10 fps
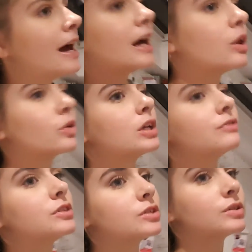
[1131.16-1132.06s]
hair long
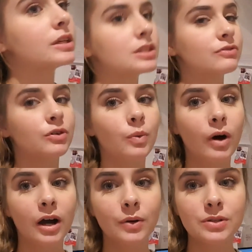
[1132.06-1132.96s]
enough to do this for a
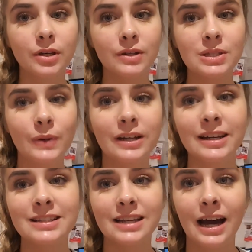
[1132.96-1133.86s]
while, so it's quite
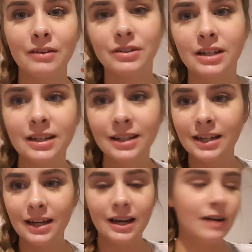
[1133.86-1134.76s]
nice to have
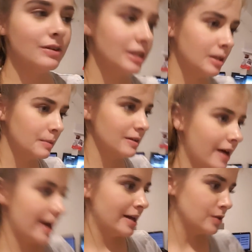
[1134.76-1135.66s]
a little bit of a
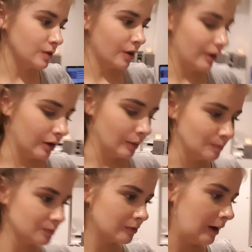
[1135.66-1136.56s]
hairdo going
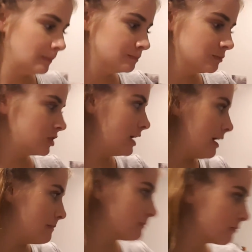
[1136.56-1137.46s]
on. So
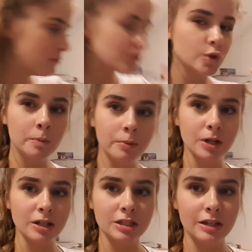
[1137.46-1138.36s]
yeah, super
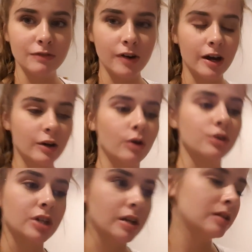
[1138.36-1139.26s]
productive. I got